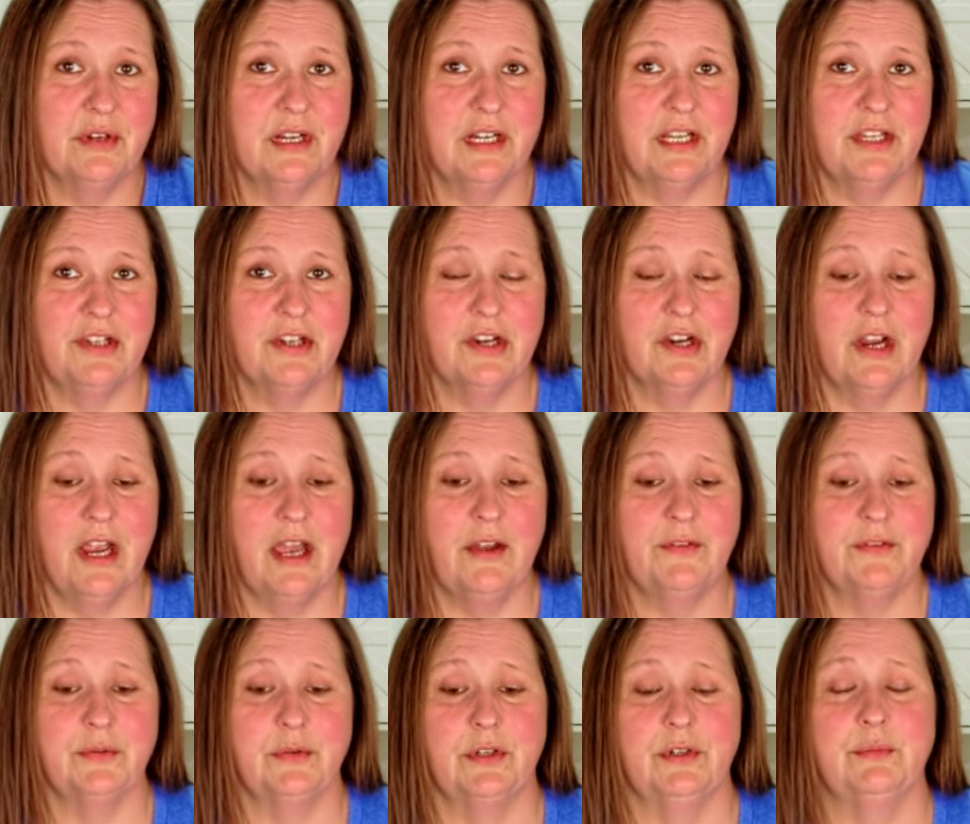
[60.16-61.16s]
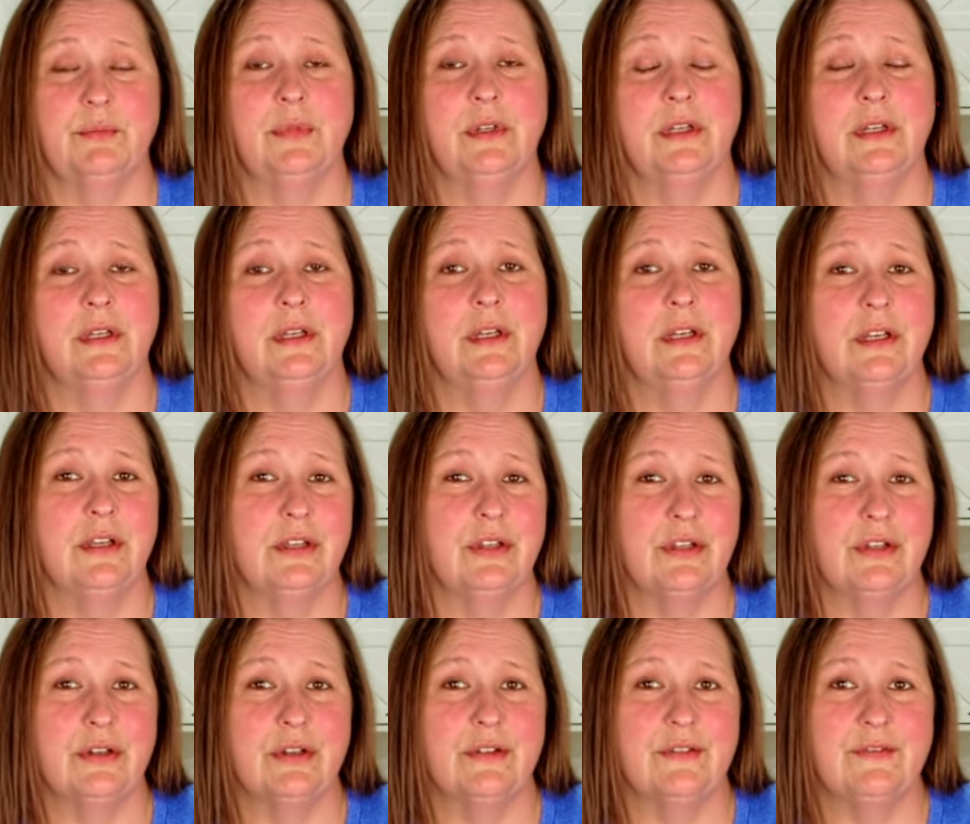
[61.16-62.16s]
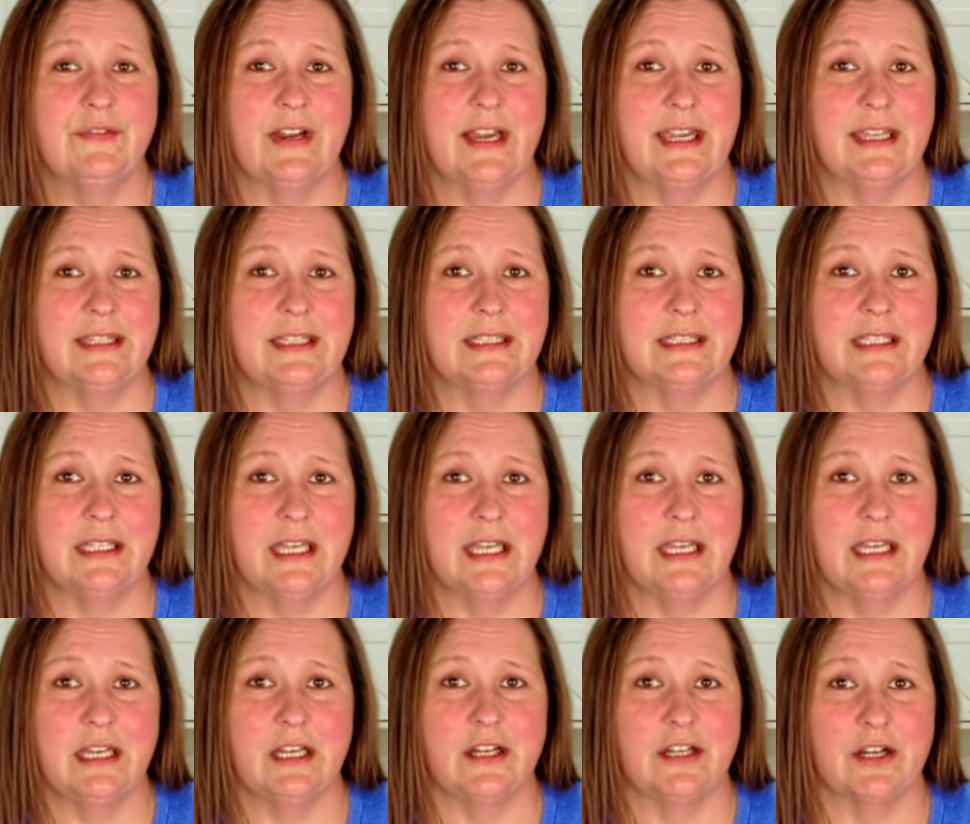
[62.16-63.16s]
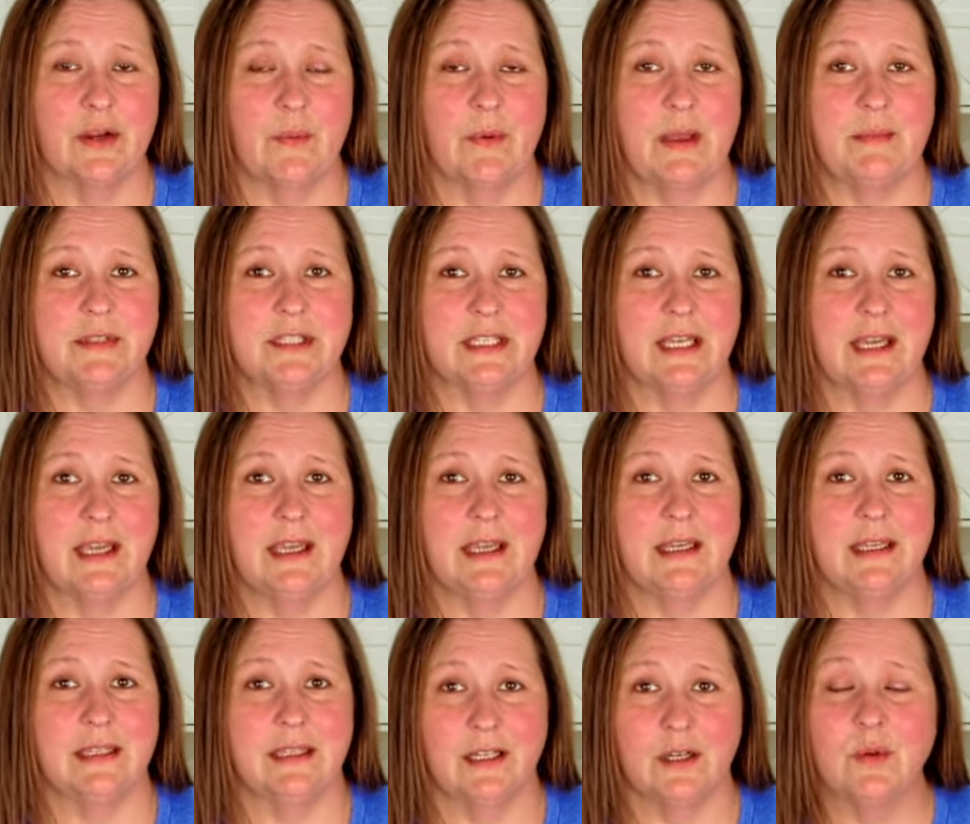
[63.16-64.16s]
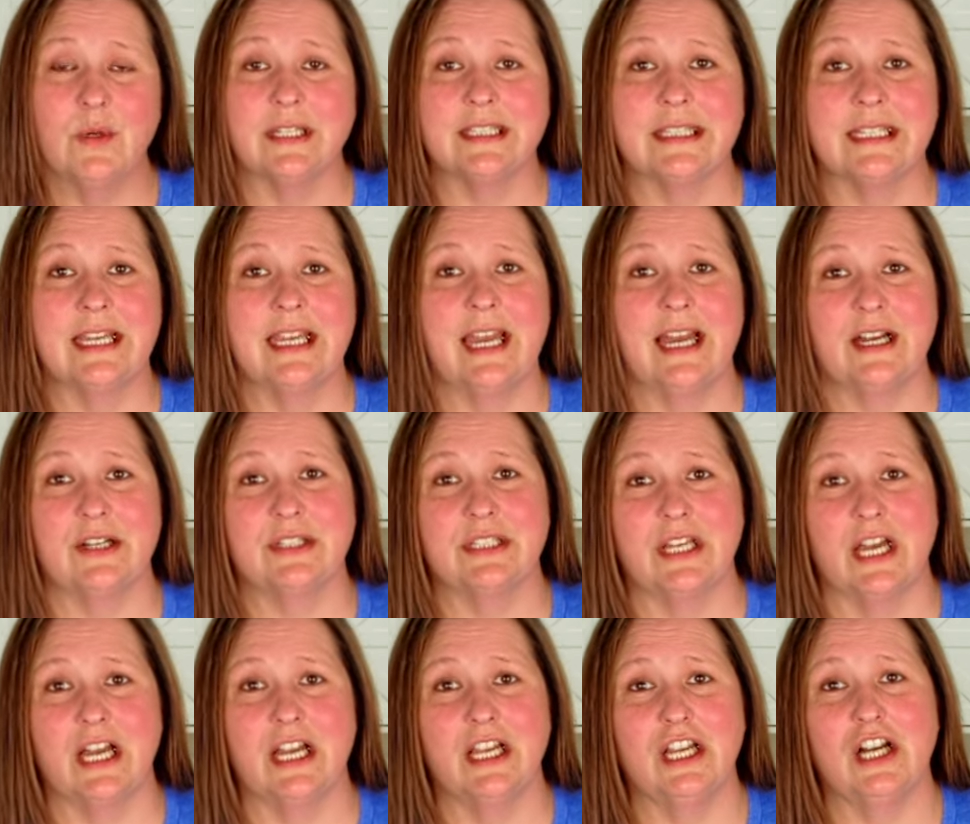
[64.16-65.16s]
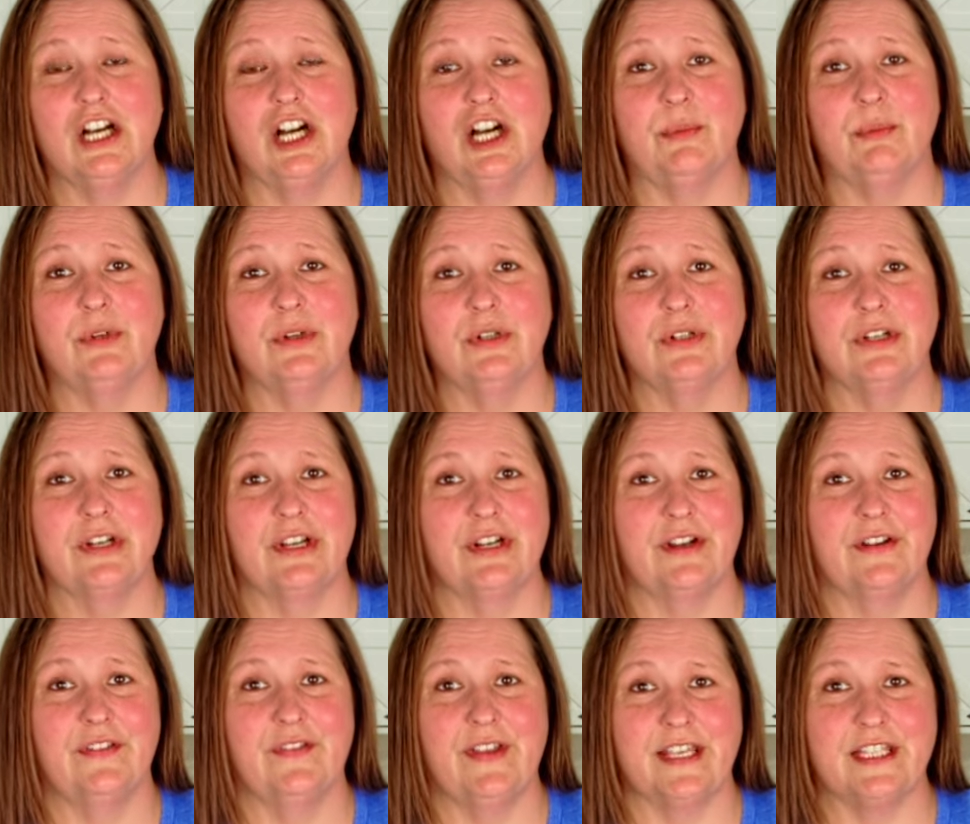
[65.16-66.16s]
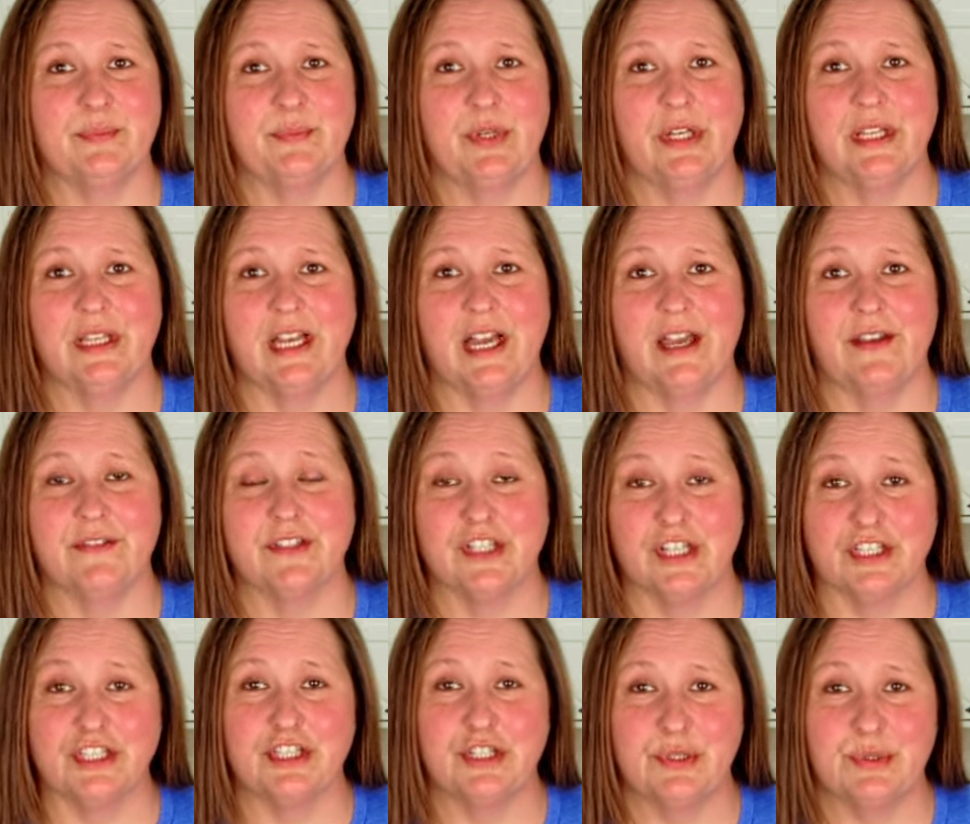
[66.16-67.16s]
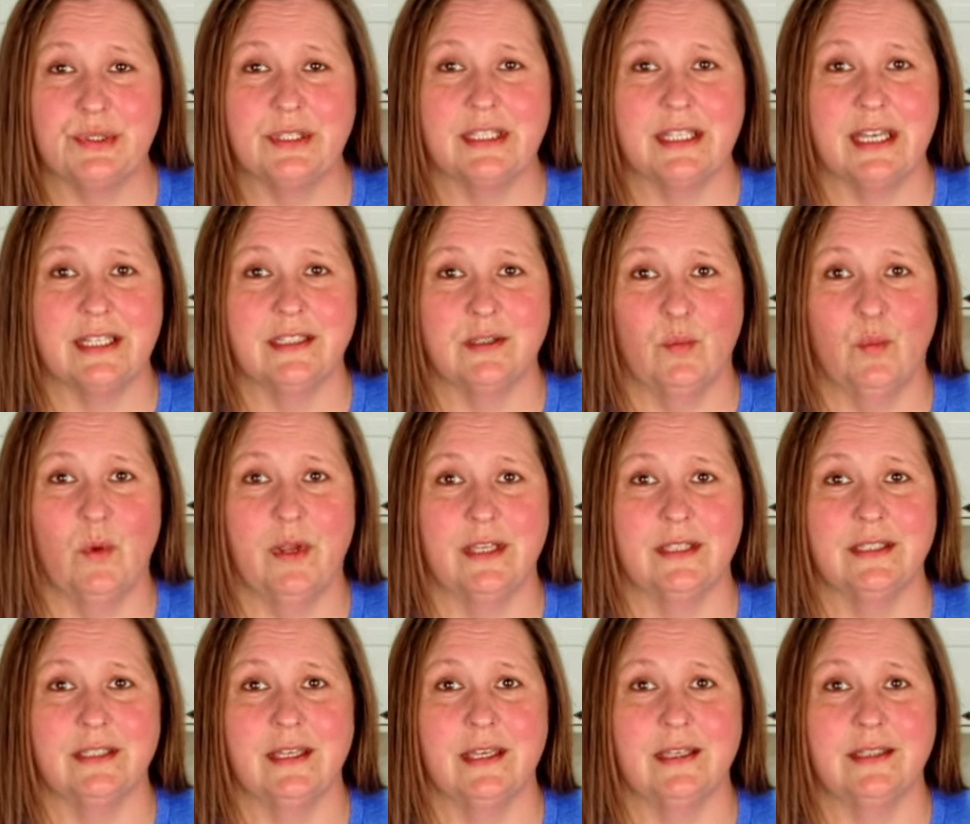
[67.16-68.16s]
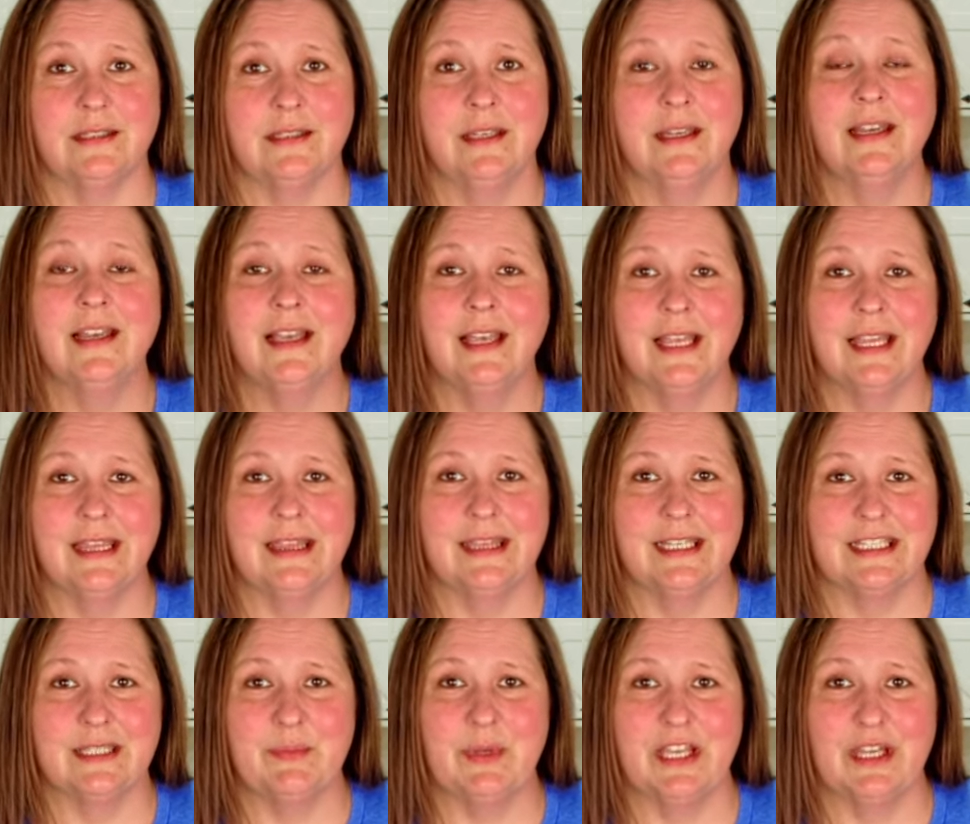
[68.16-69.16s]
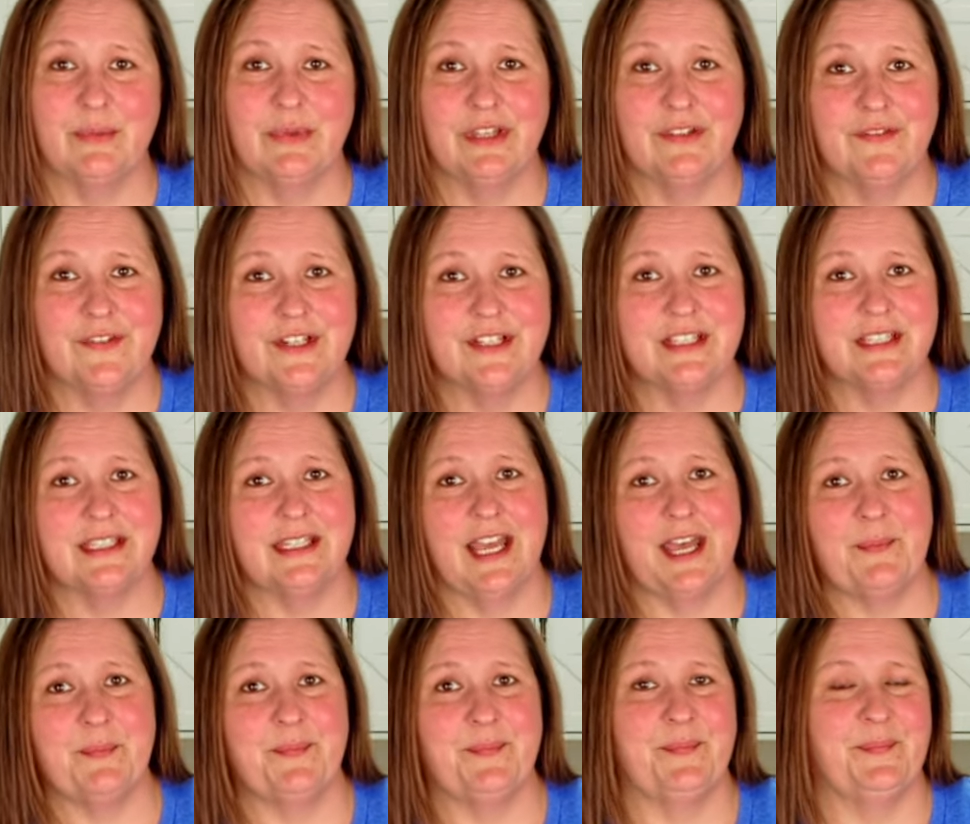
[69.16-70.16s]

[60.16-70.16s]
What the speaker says: it in your craft room. You can find this kit on our website at thequiltedcow.com or on our Facebook Lives on Tuesdays and Wednesdays. Let's begin with the first step.